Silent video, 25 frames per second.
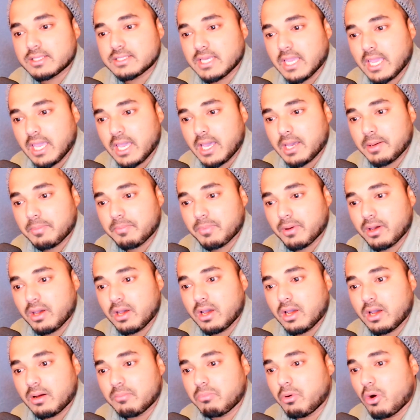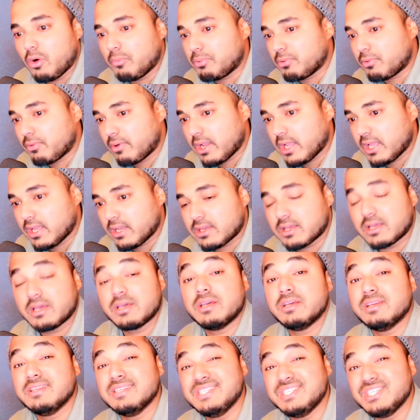Tep
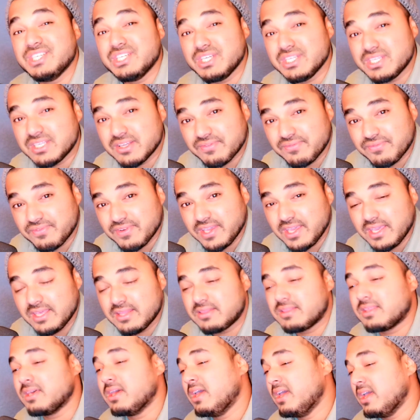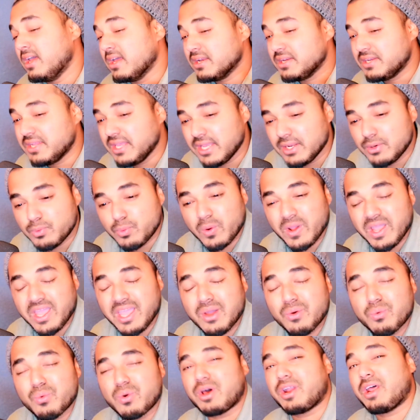Boprek, Devith,
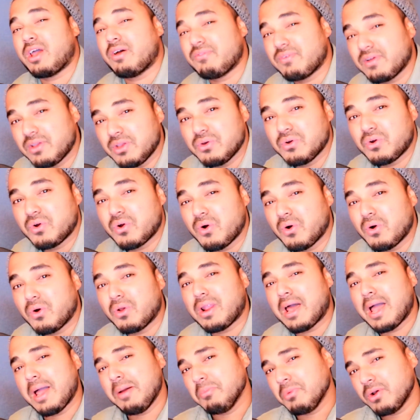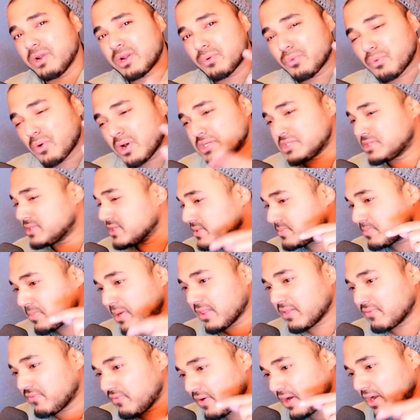Ditway, whatever you call. I'm gonna watch this
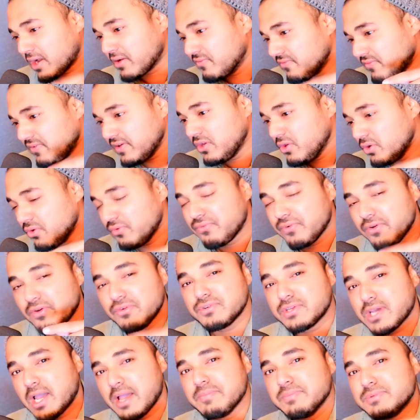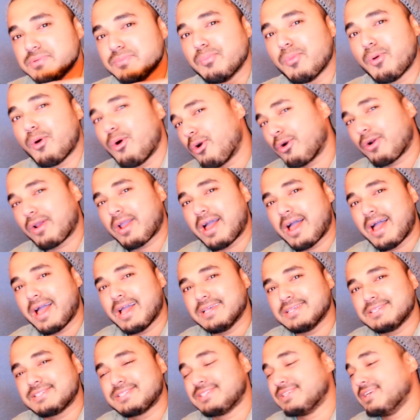motherfucking video a few times more,
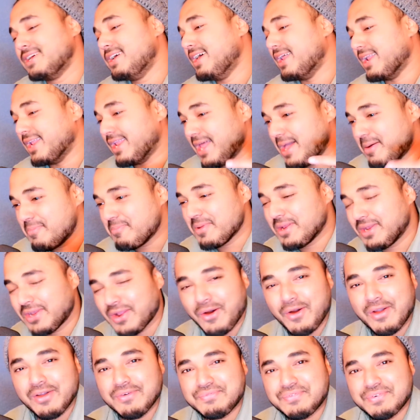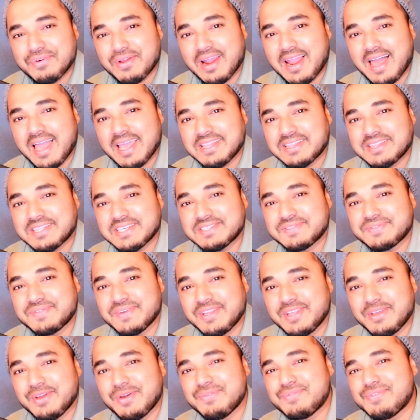guys. Let me know if you like this
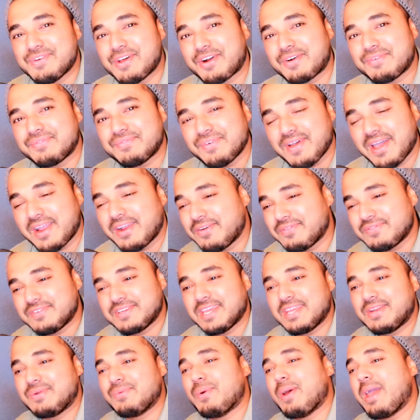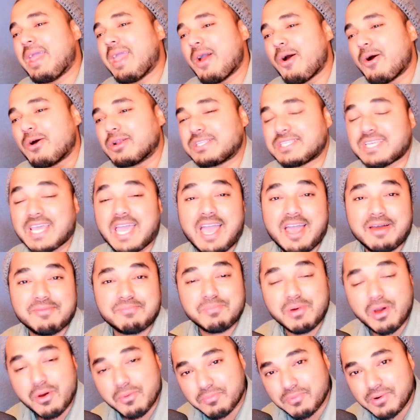video. If you're a fan of Ditway or
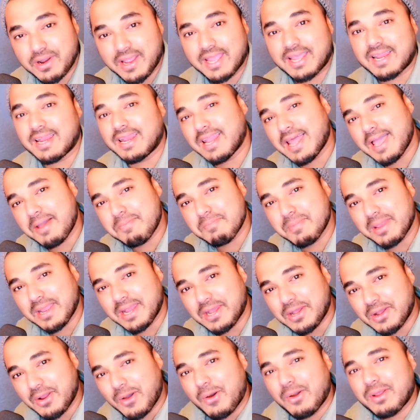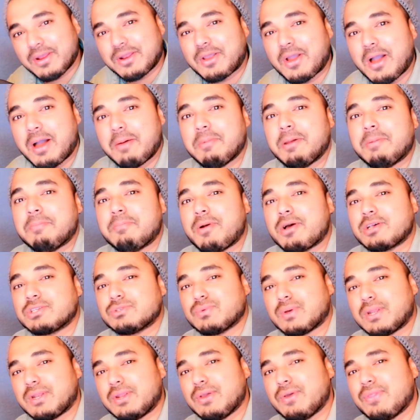Tep Boprek, let me know in comment
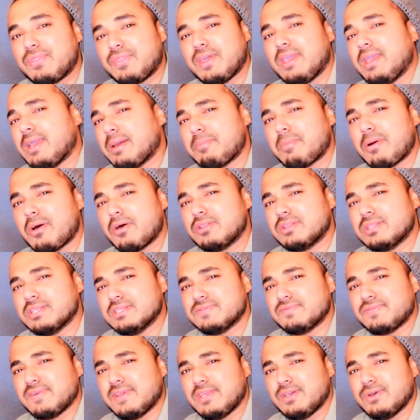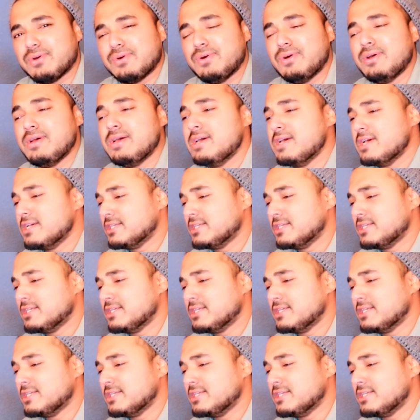box what do you think about this video.